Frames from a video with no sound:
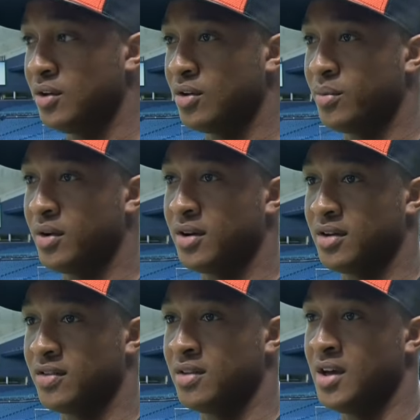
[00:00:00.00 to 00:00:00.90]
you know,
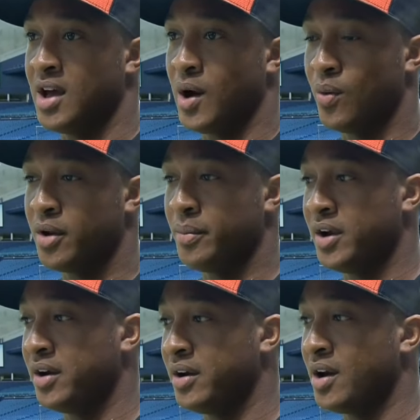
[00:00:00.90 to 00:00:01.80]
because I want to
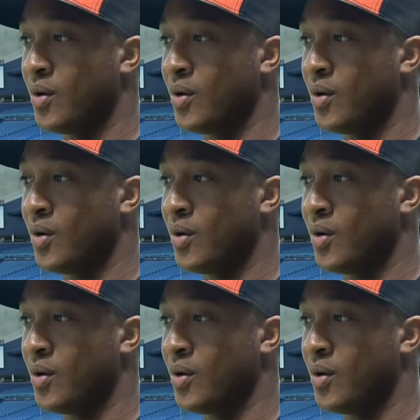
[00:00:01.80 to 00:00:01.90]
be here.